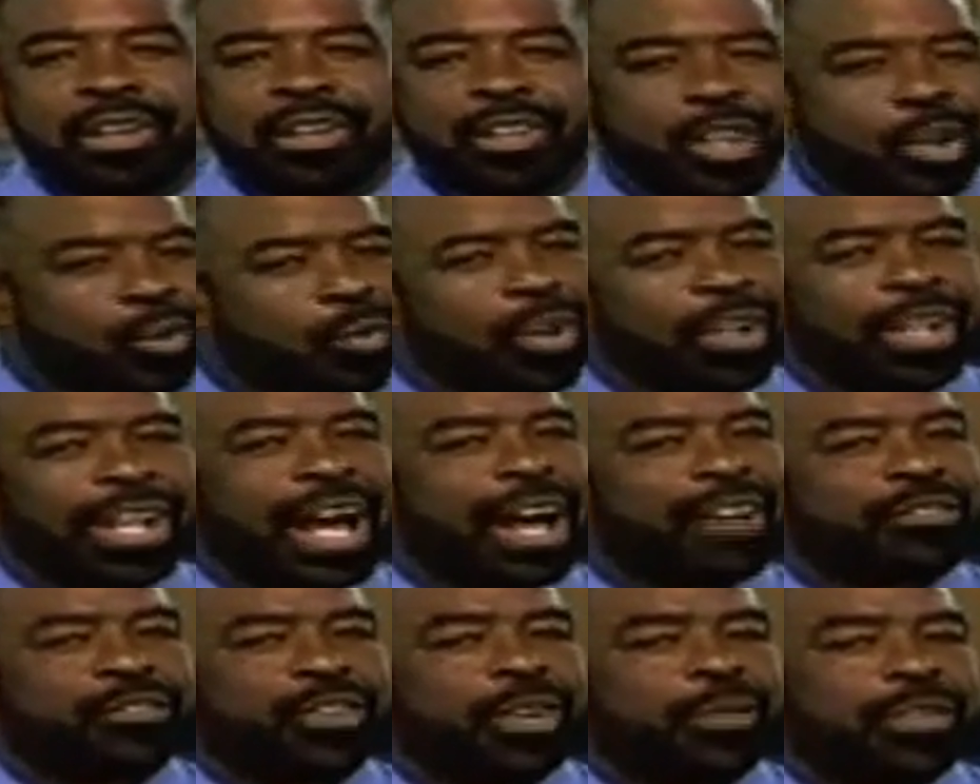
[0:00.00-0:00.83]
You will
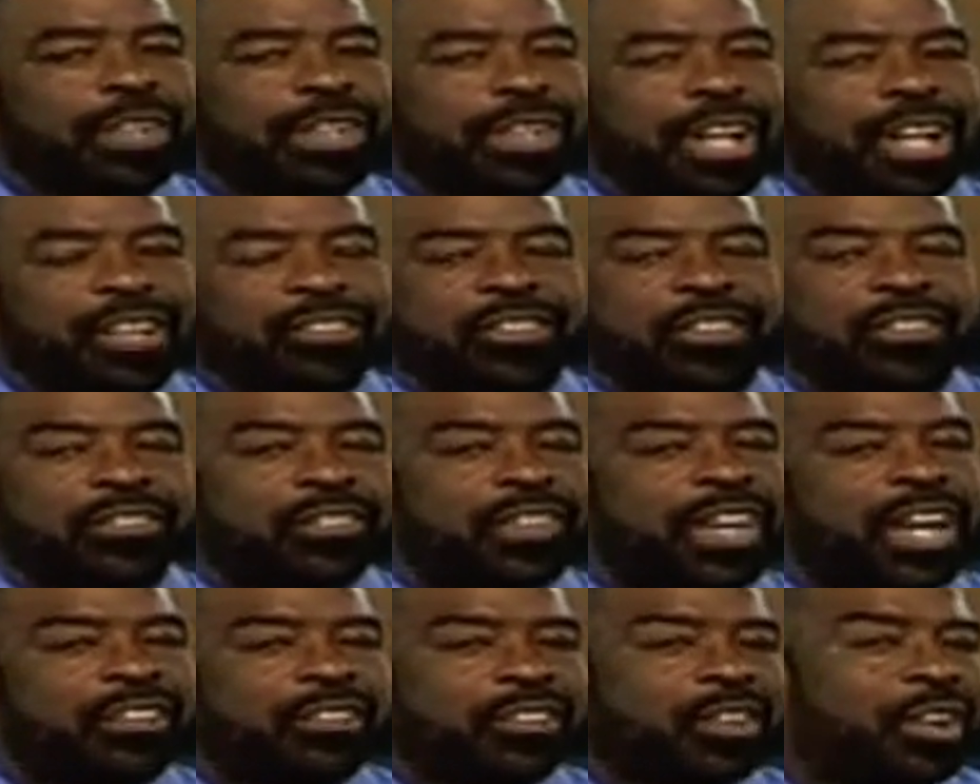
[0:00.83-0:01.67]
have
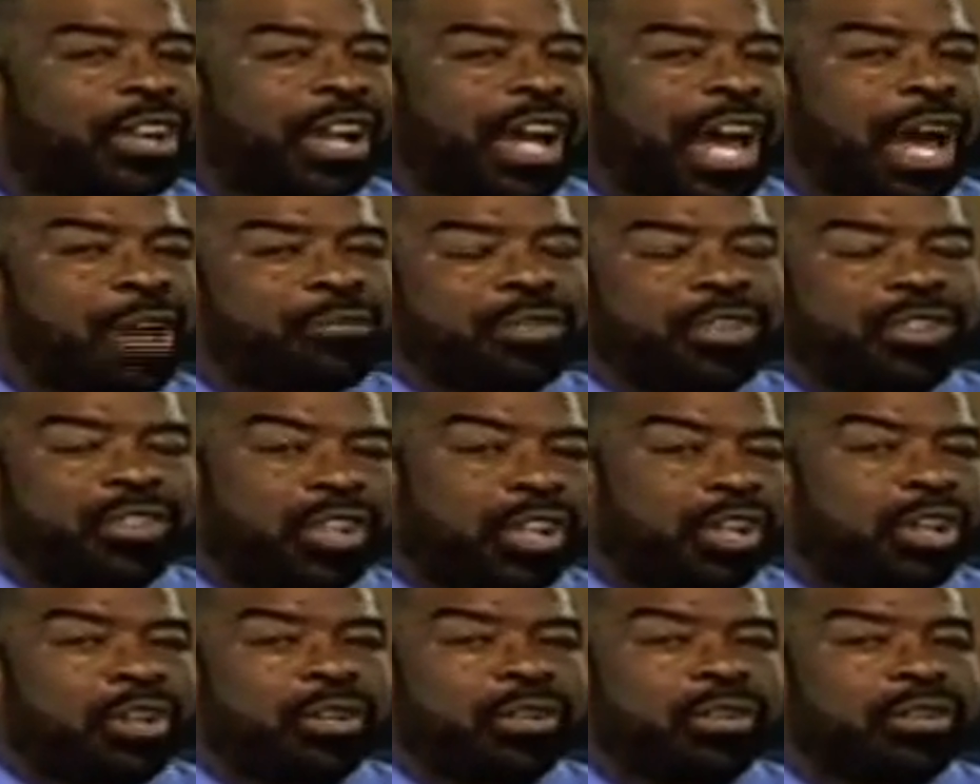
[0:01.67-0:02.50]
tribulations. Things are going to happen
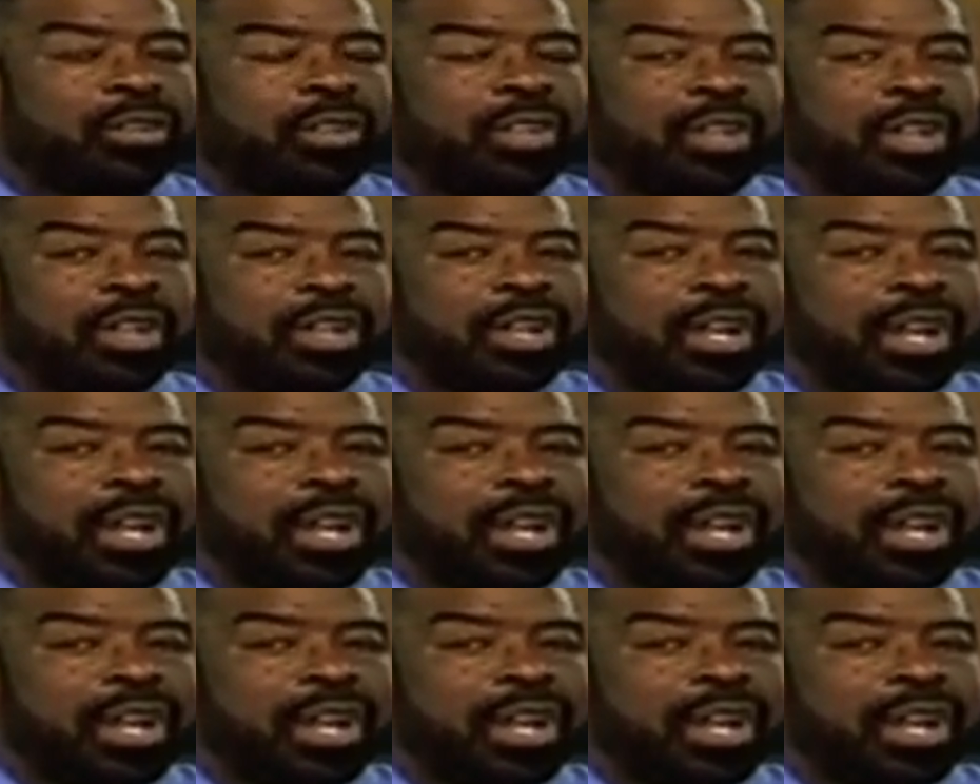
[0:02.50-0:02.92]
to you.